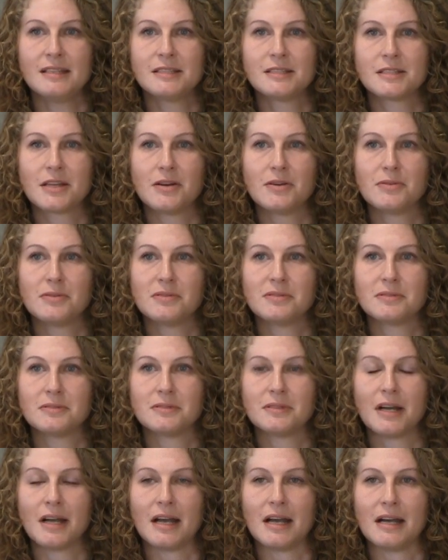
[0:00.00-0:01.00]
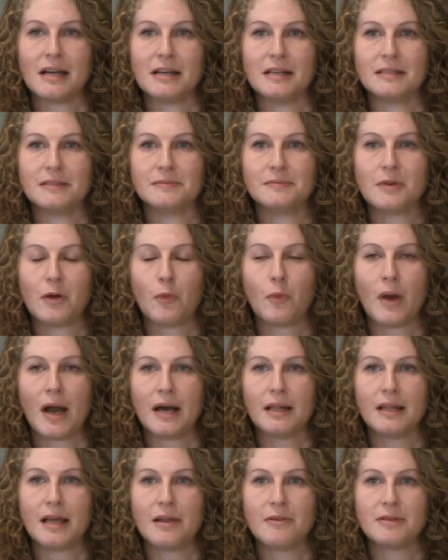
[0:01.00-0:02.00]
so
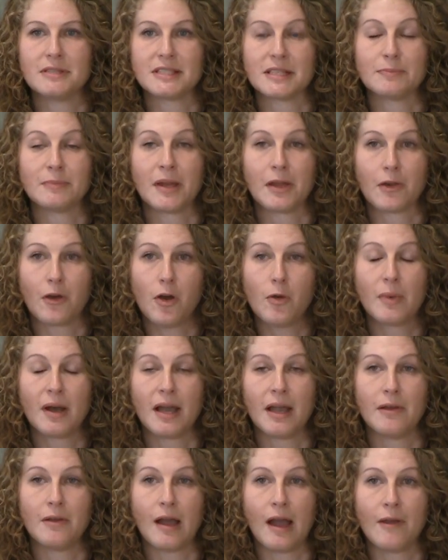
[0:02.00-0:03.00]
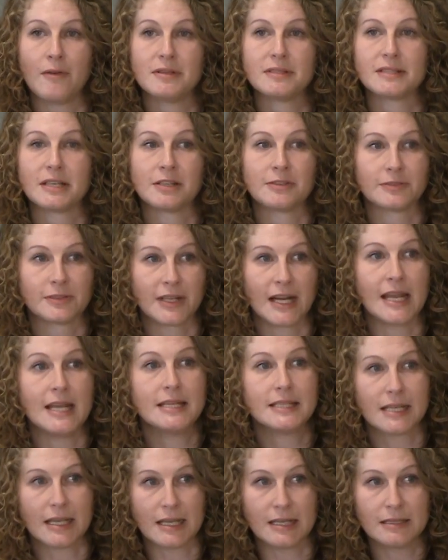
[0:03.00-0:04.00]
while I was in my coma, I was there for
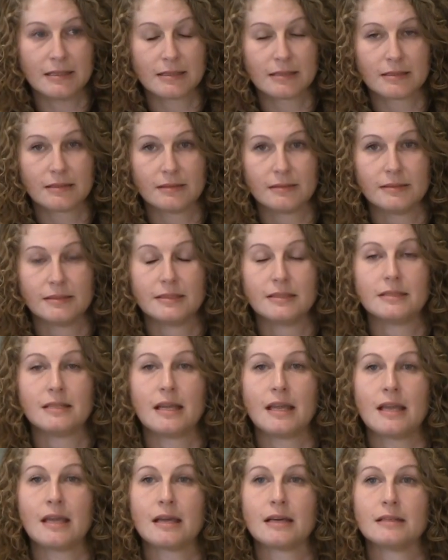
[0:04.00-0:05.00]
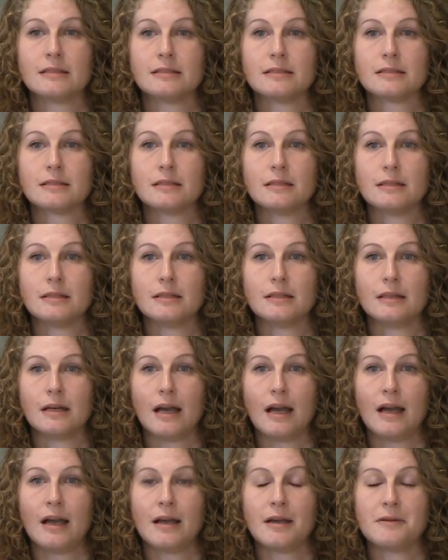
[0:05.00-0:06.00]
8 days. And
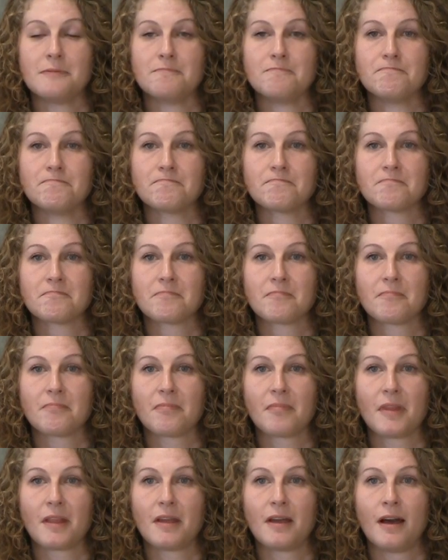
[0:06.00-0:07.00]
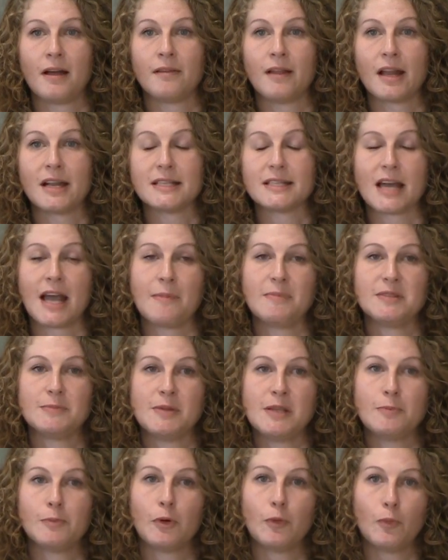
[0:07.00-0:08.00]
a lot of times
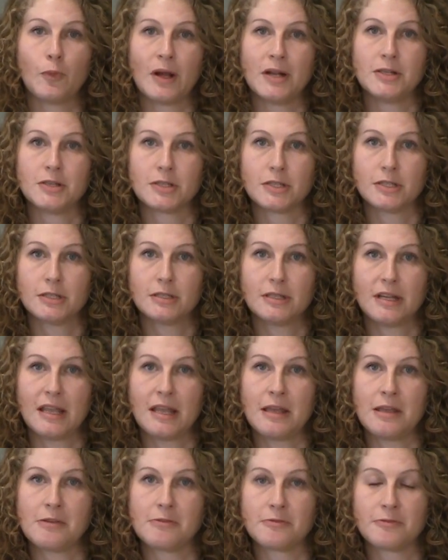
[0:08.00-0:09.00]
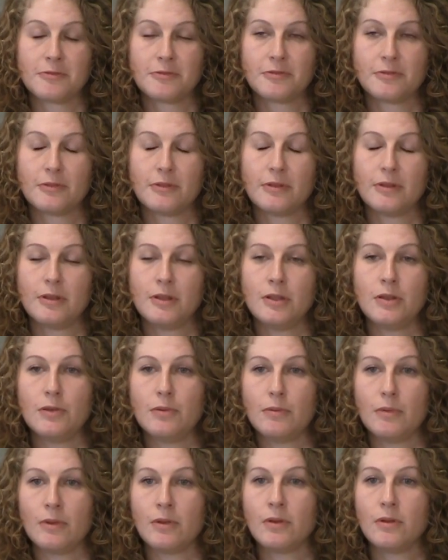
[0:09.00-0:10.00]
people wonder if
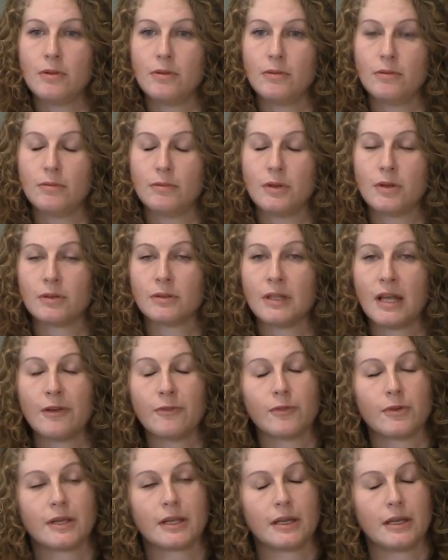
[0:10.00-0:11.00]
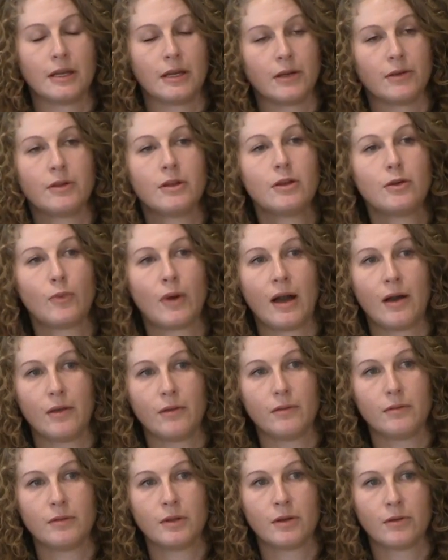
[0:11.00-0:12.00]
your loved one can hear you
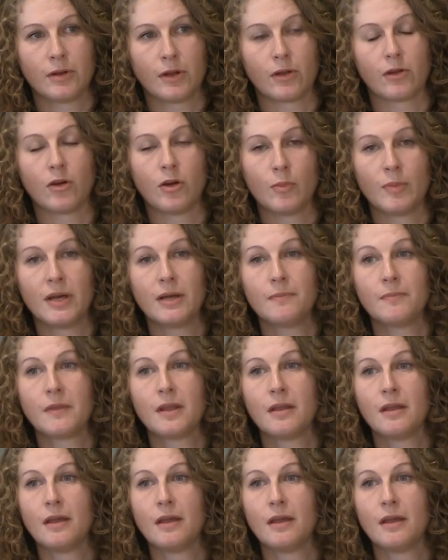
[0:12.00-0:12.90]
while you're in a coma.